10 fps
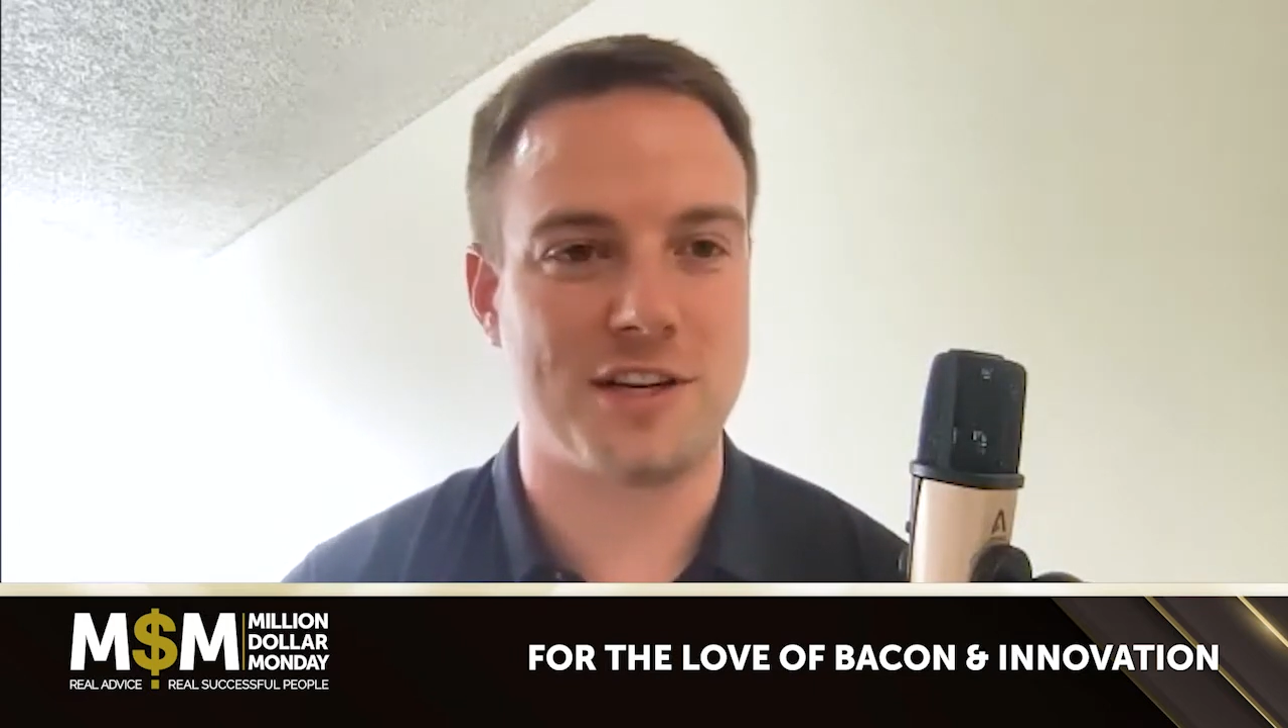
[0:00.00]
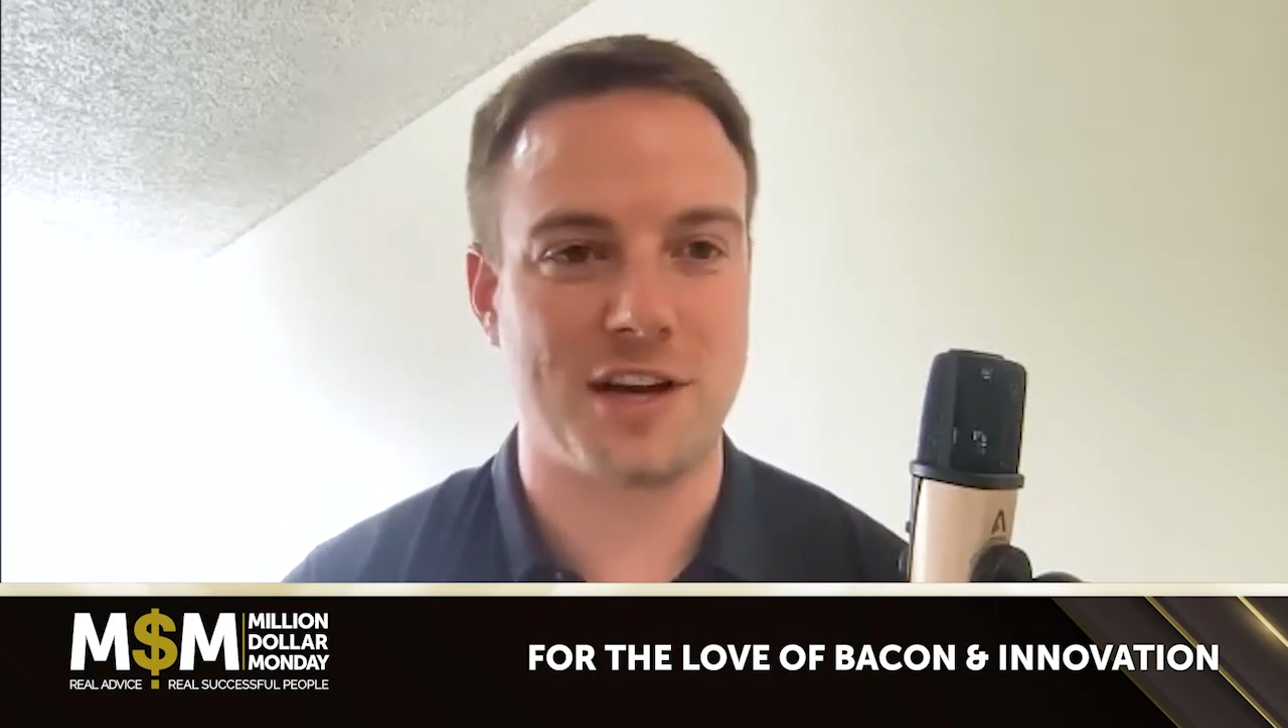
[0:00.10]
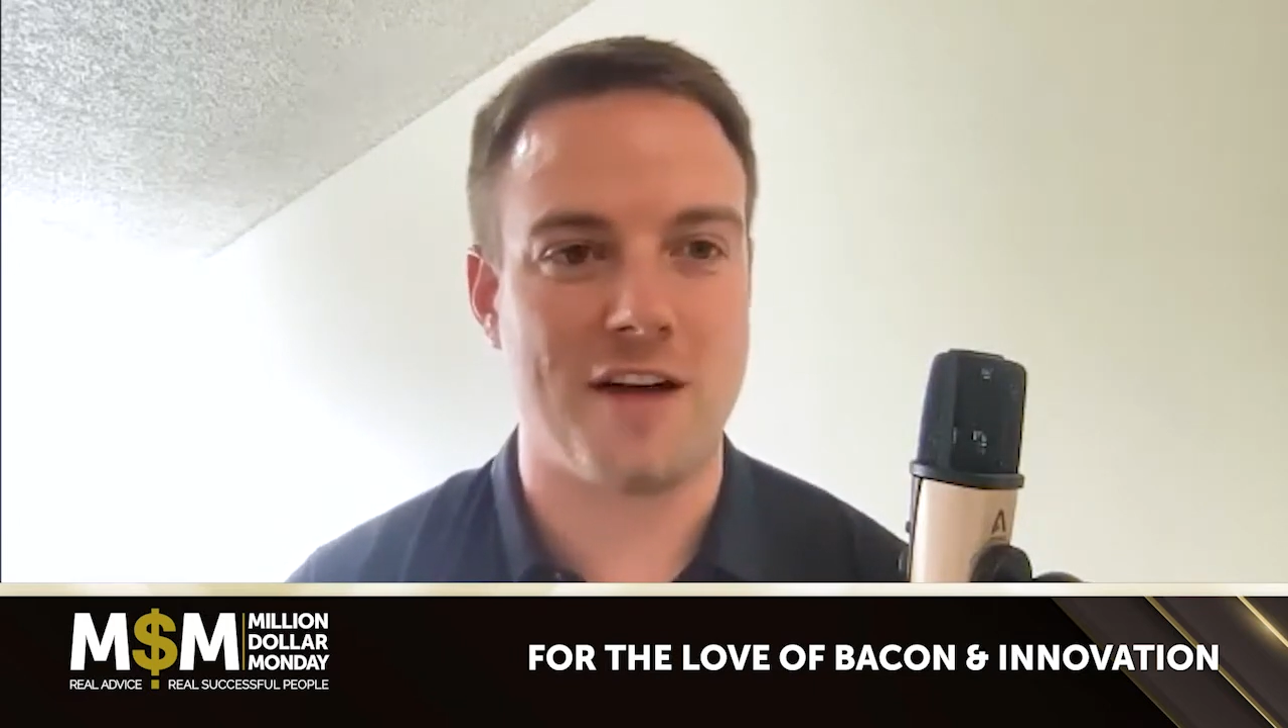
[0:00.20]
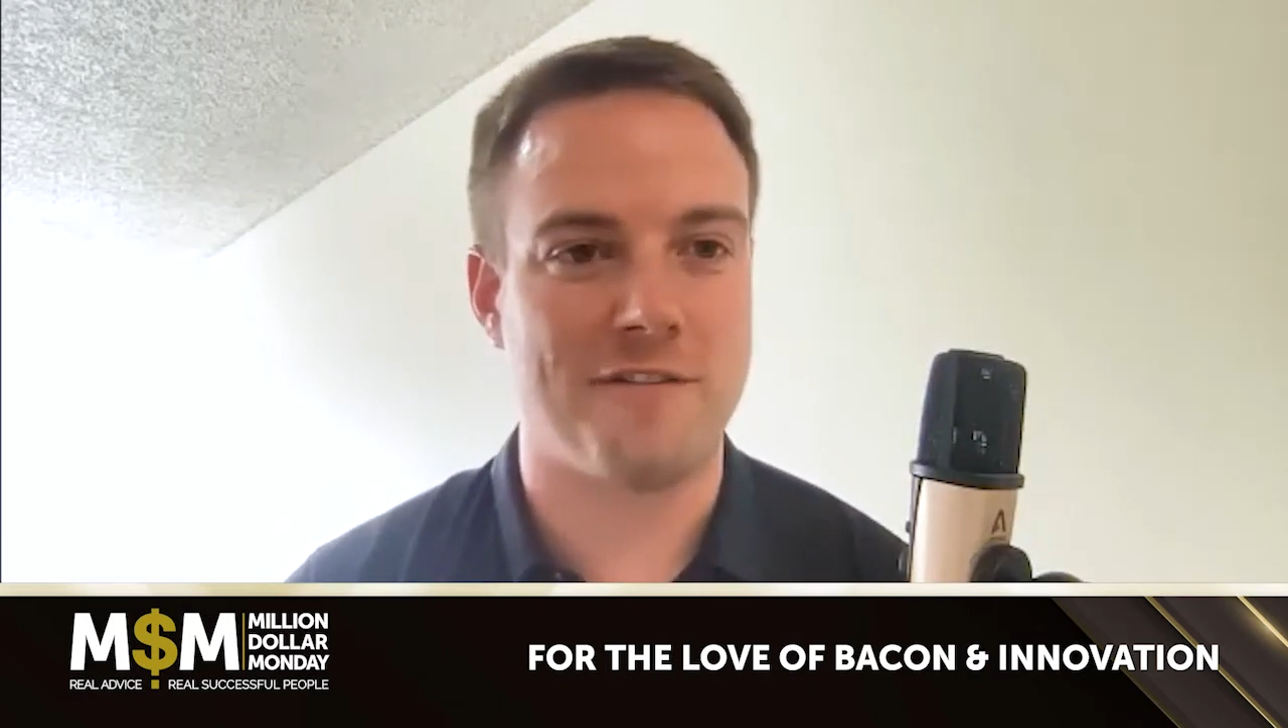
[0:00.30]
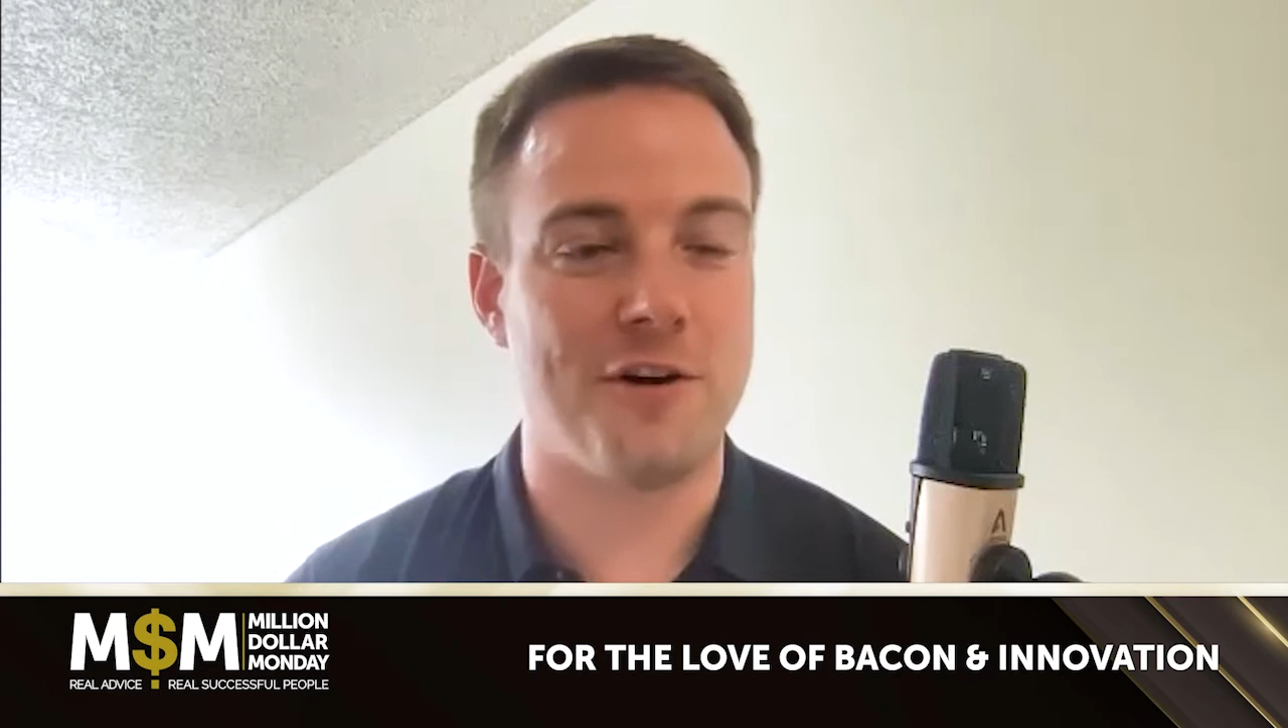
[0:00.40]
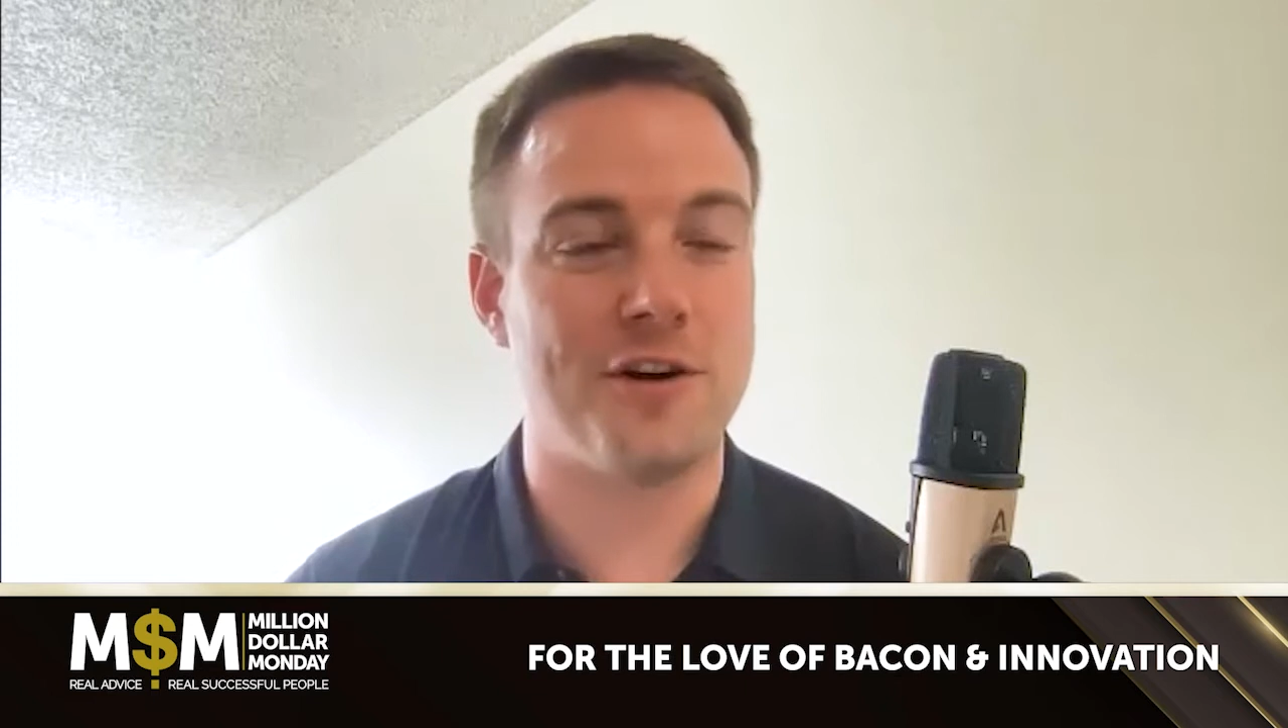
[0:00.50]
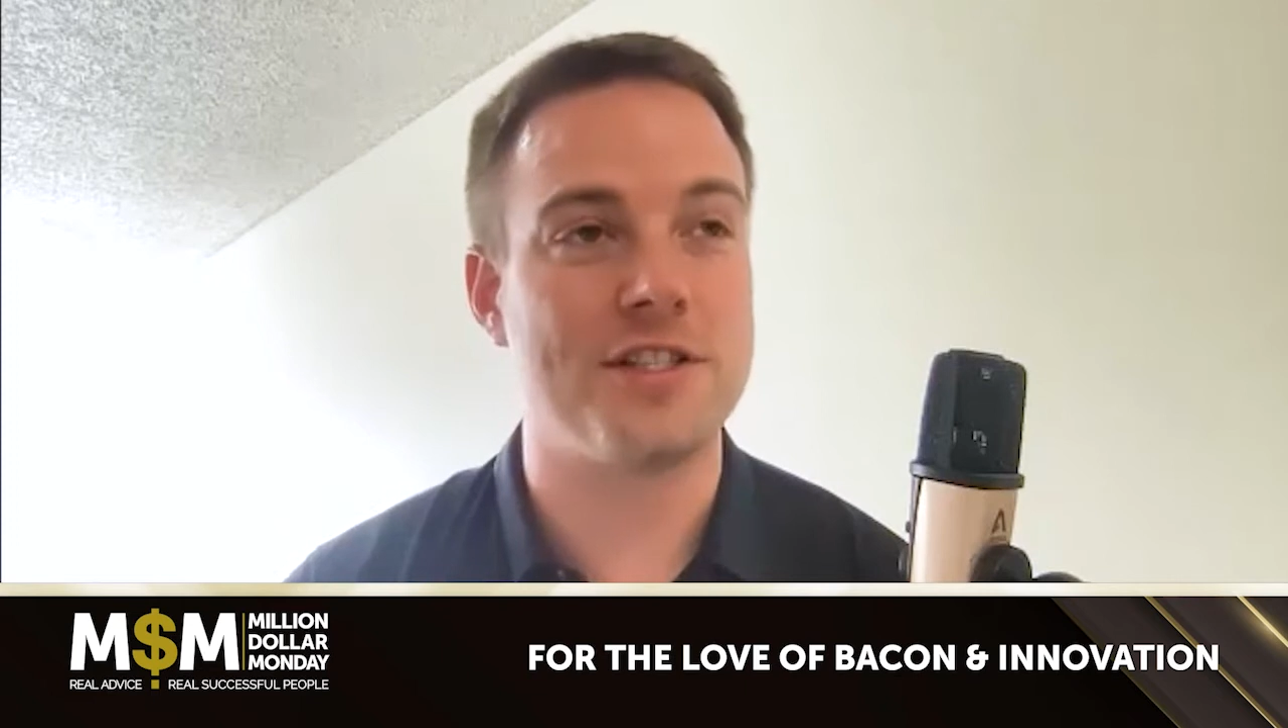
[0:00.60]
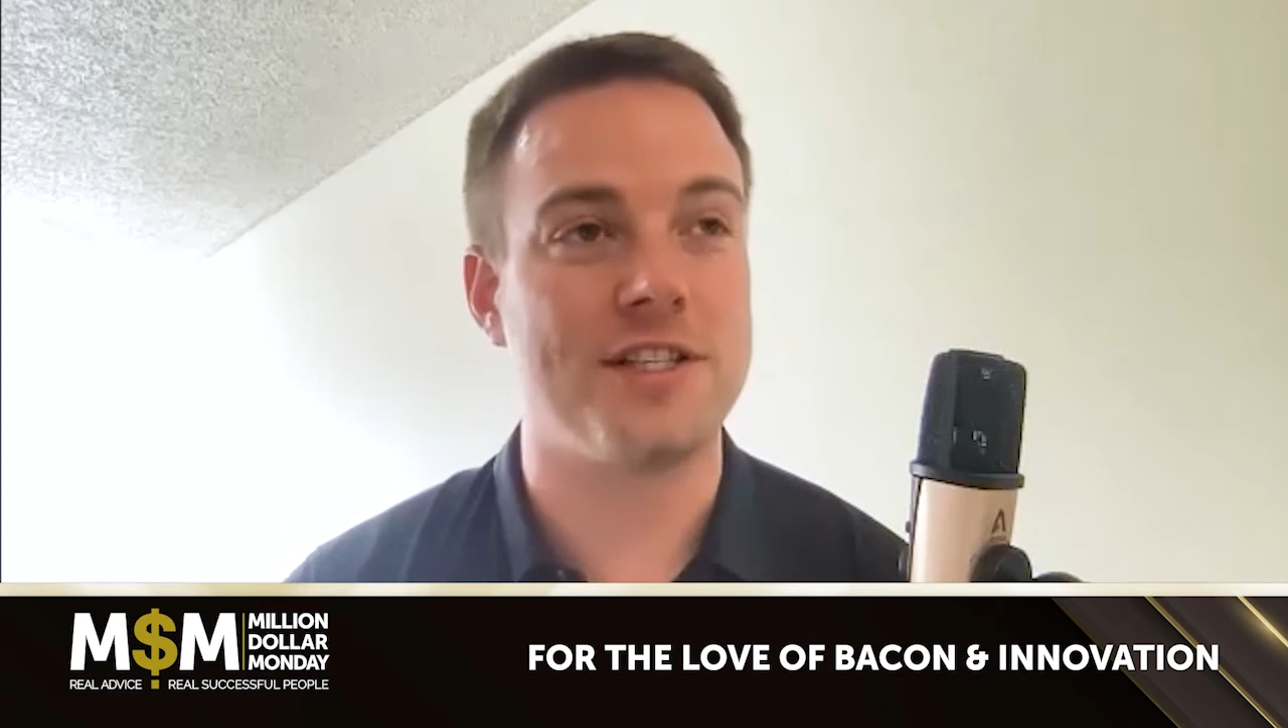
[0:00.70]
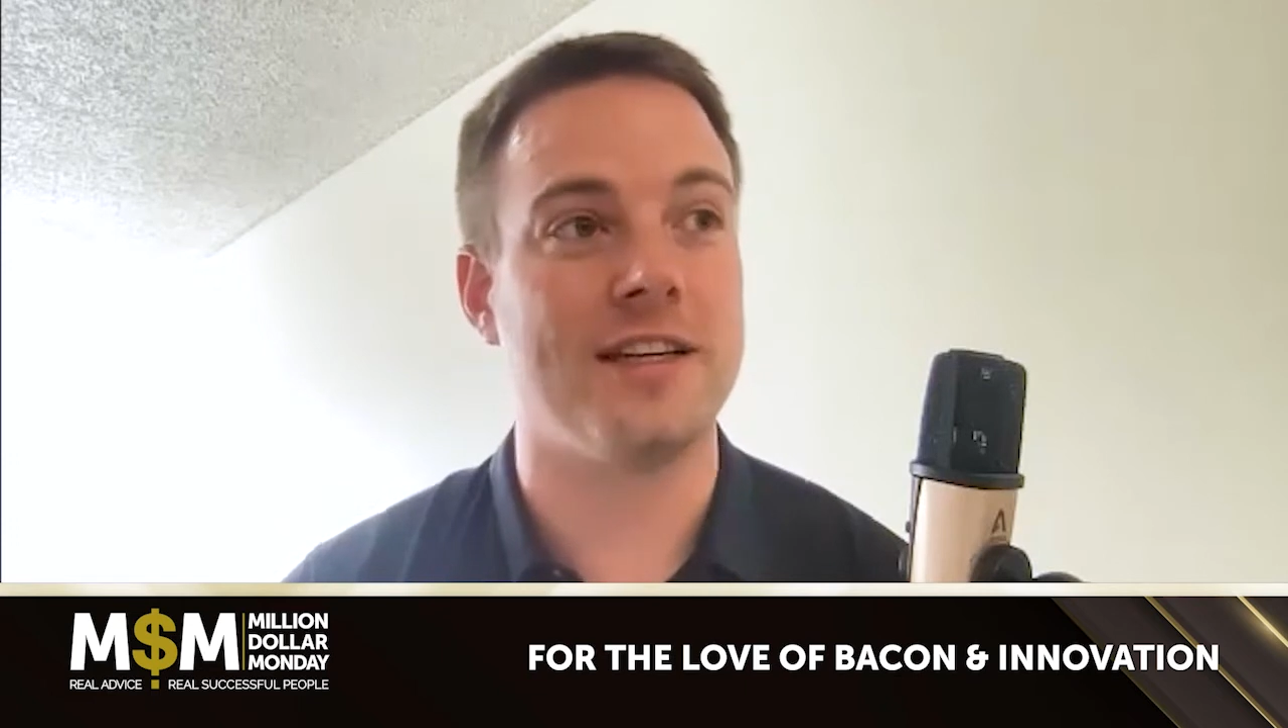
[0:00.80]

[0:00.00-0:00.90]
and got first.